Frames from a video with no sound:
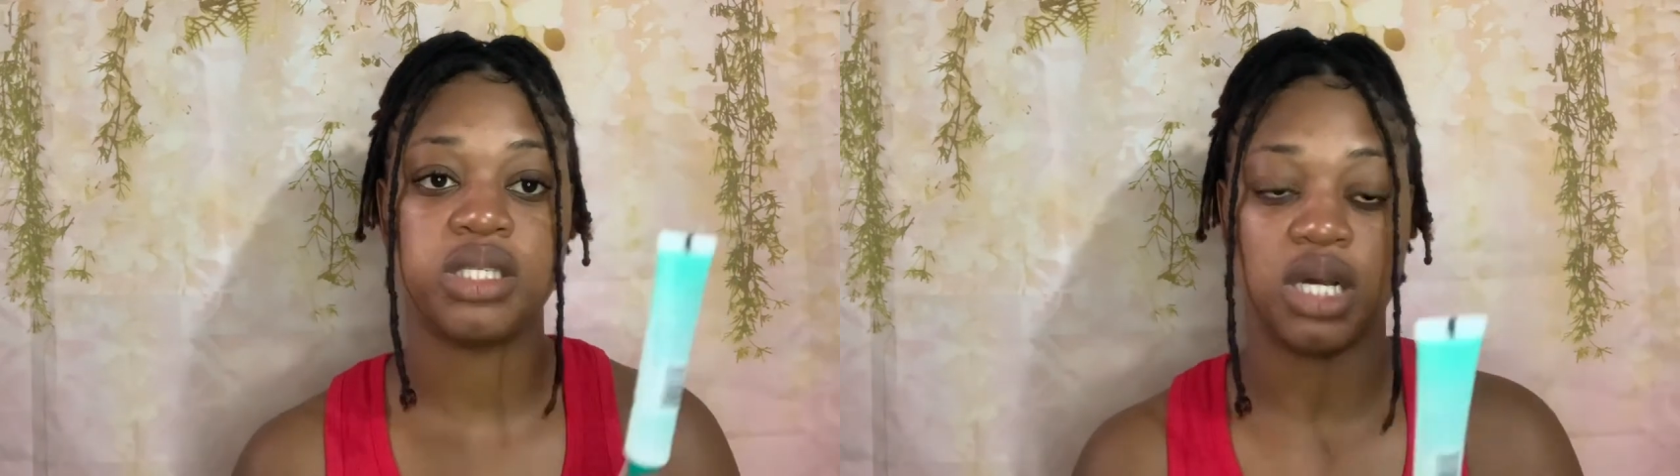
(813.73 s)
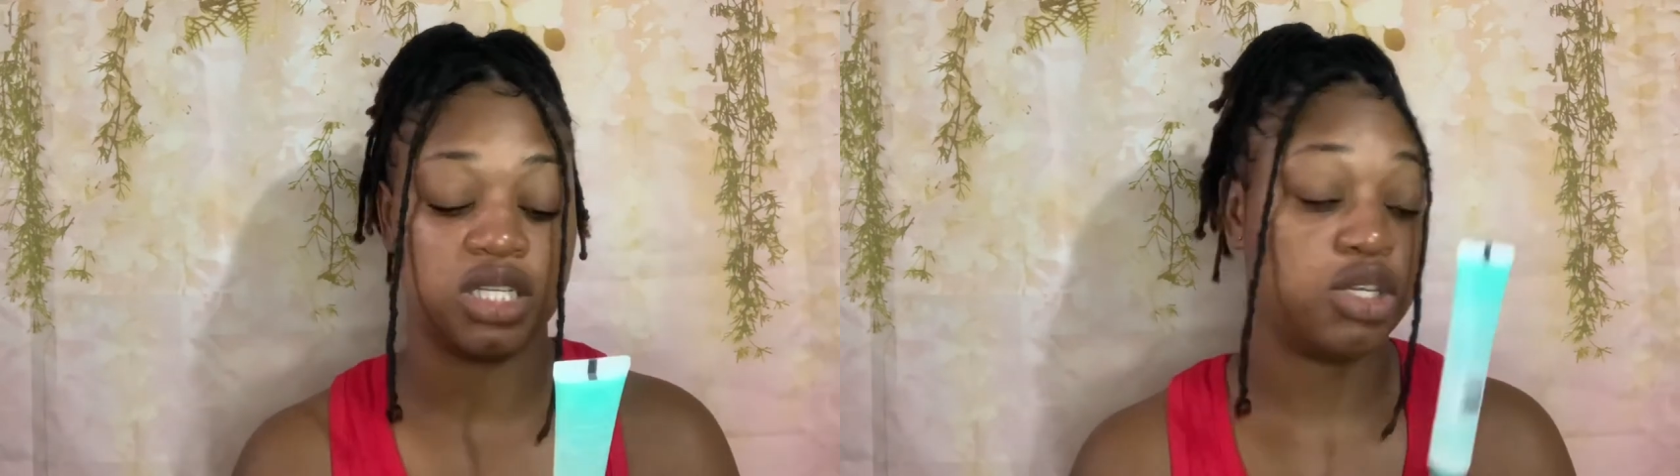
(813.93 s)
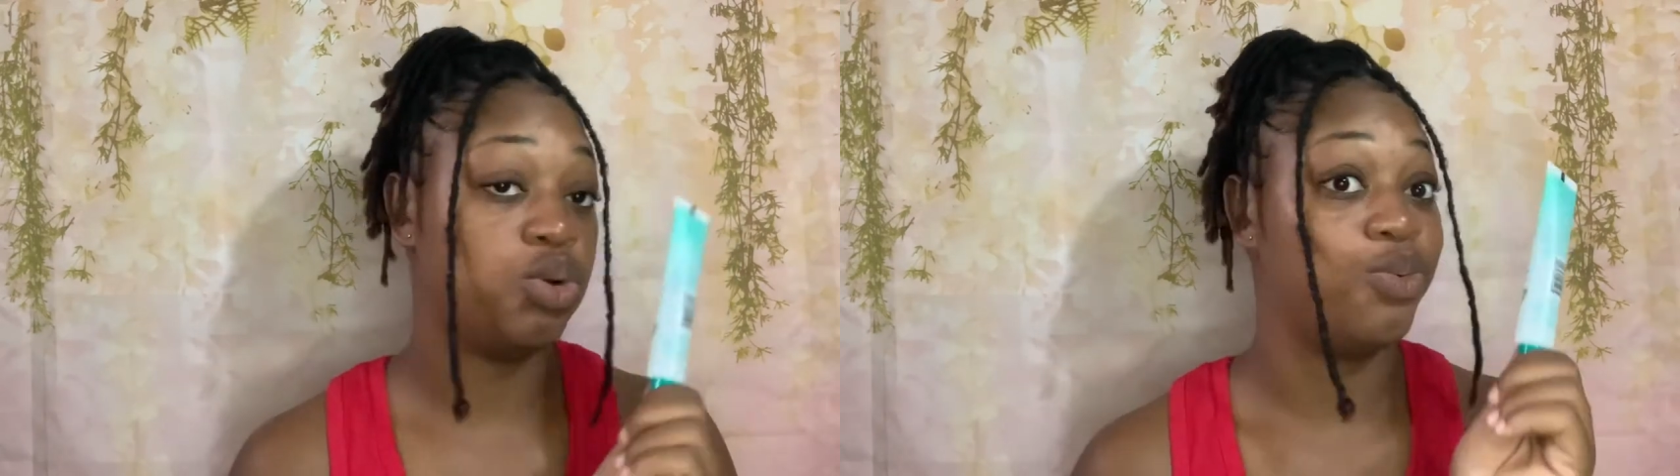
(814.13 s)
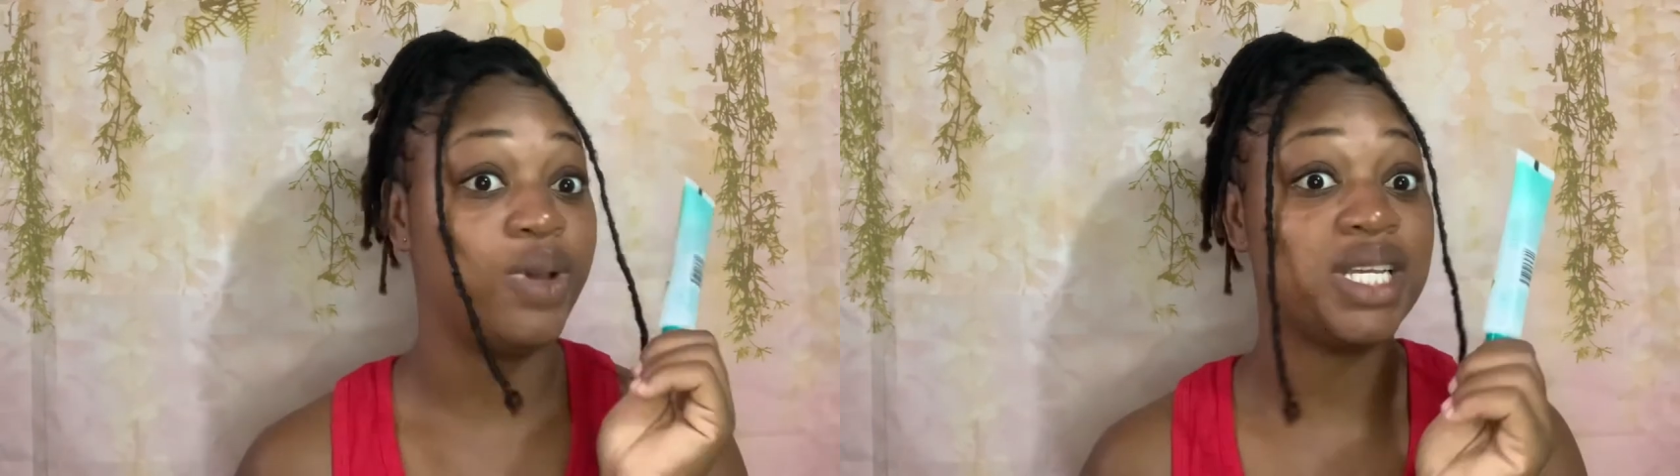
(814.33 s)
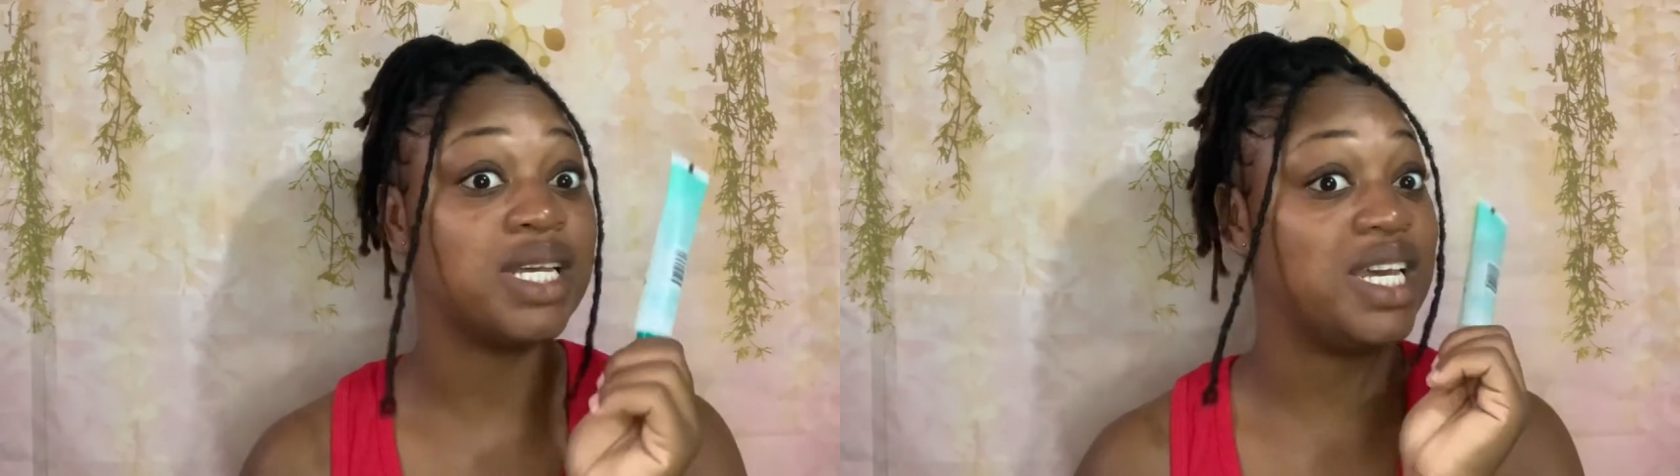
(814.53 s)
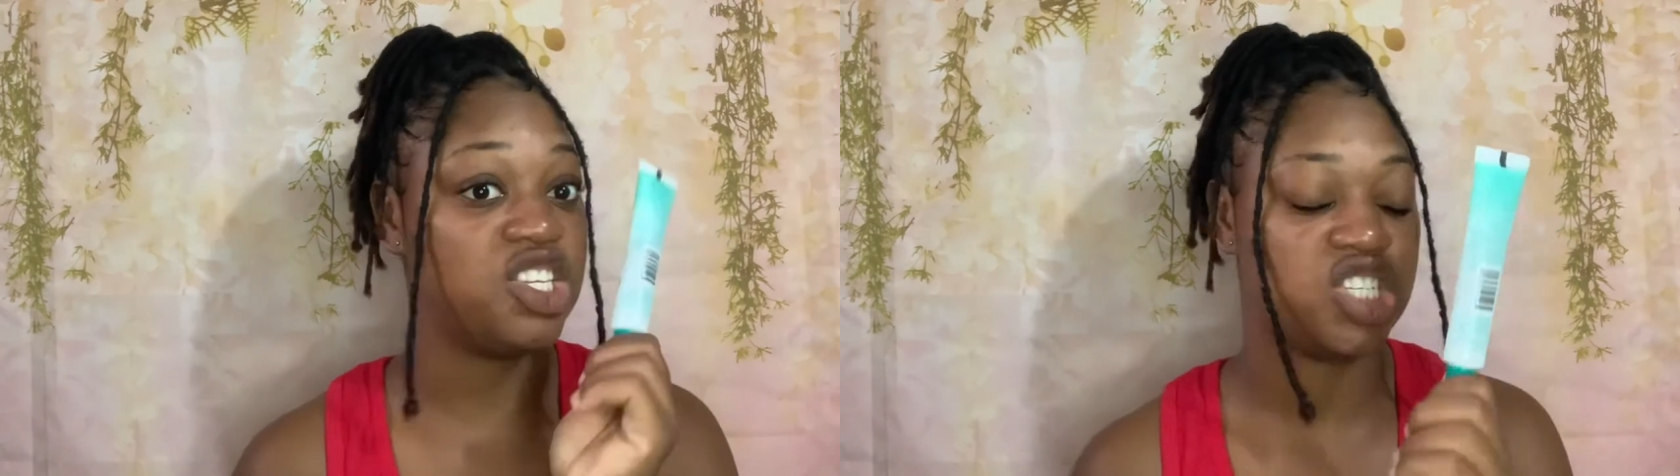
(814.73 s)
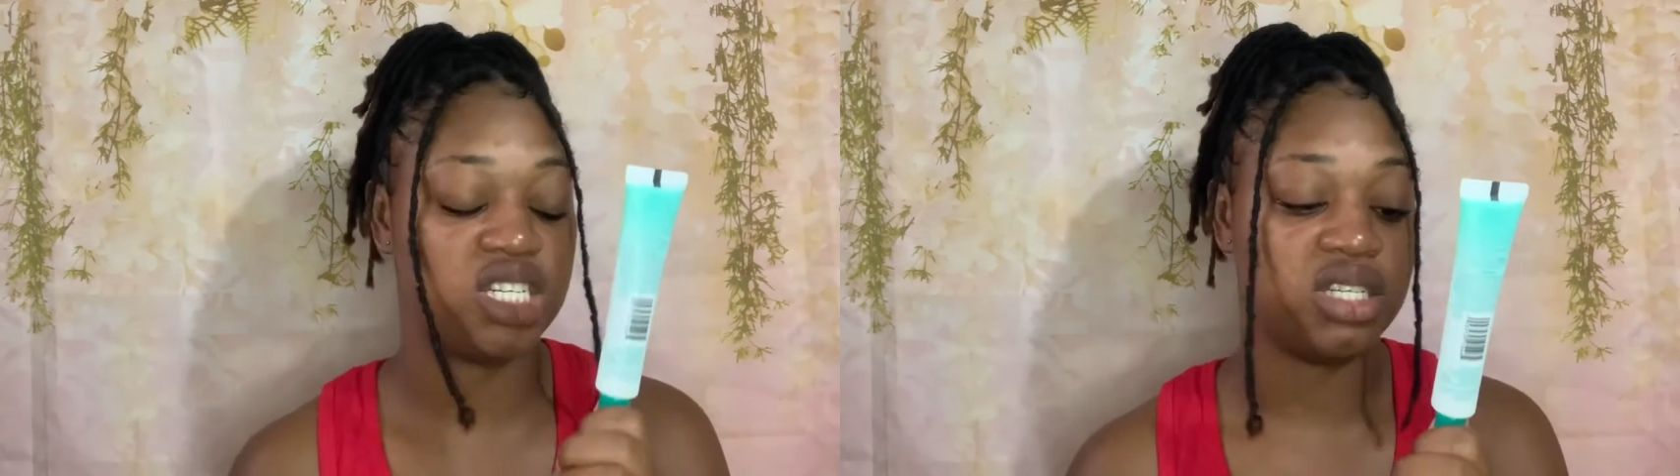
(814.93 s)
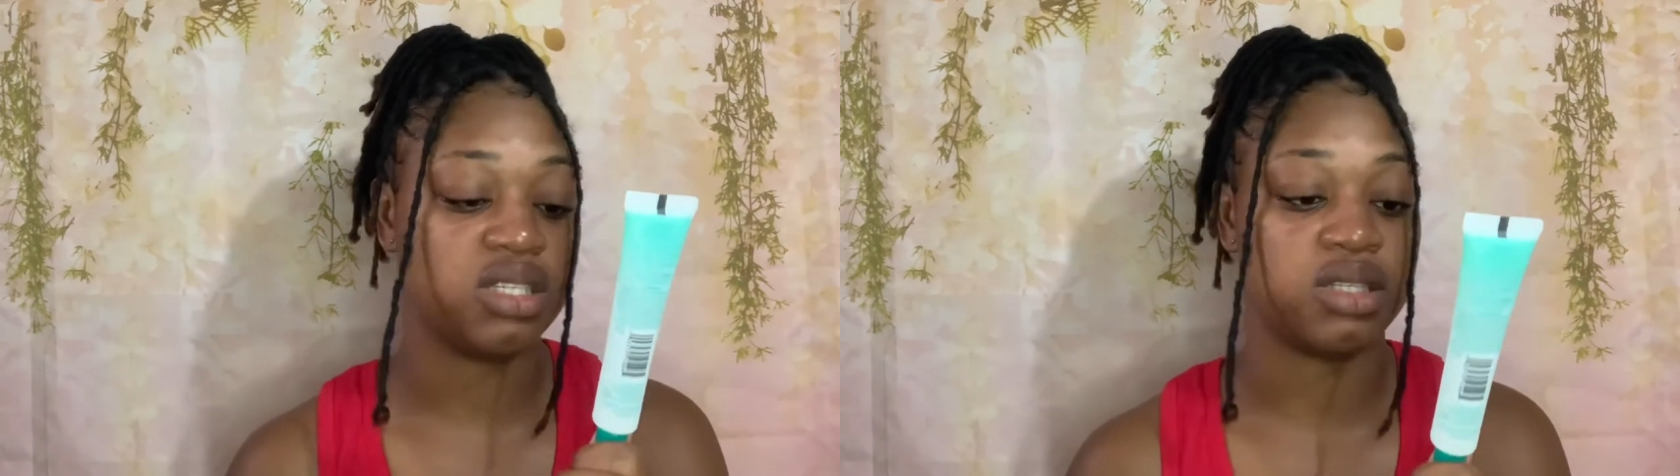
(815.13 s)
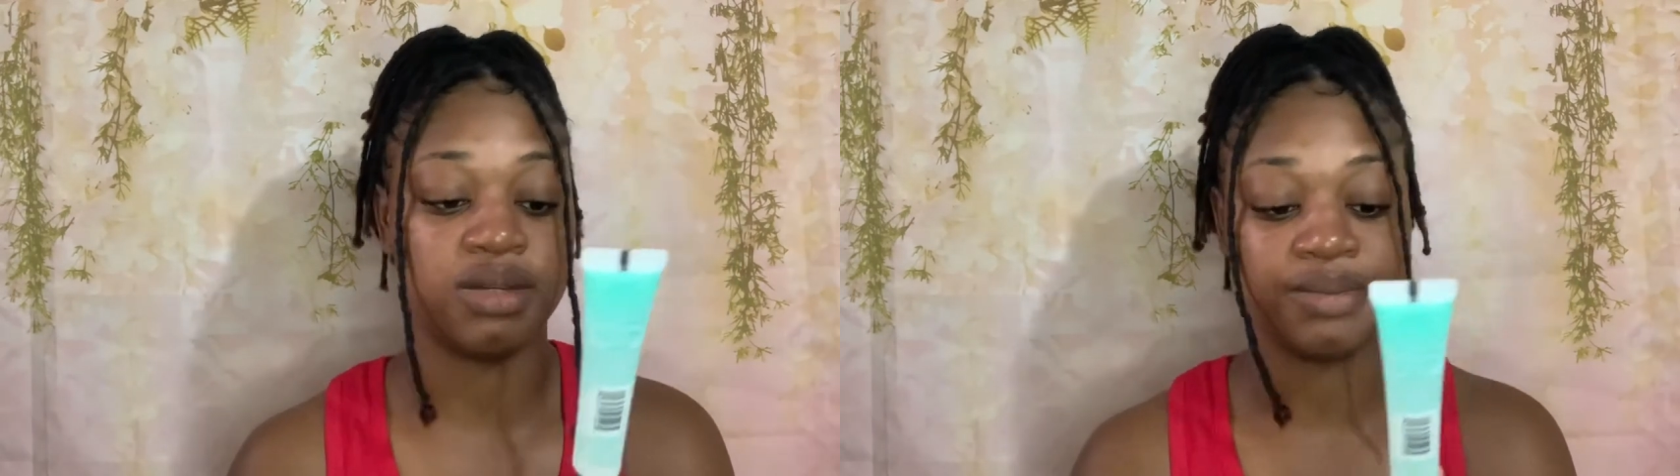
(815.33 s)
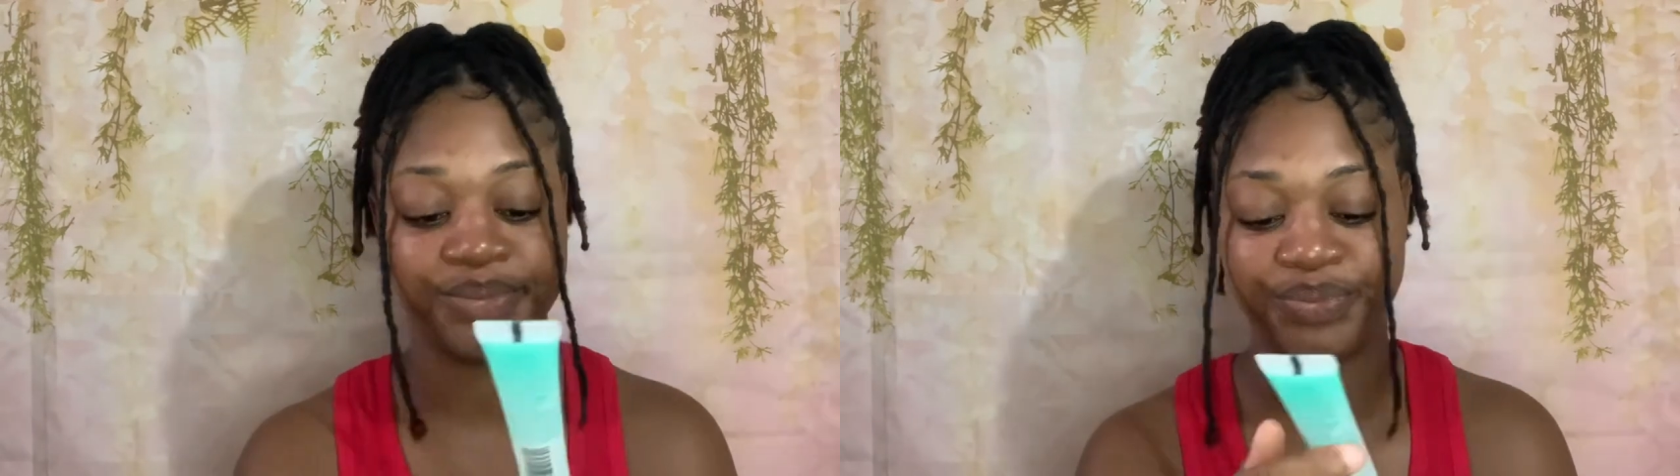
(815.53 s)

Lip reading: because you know, wig itches.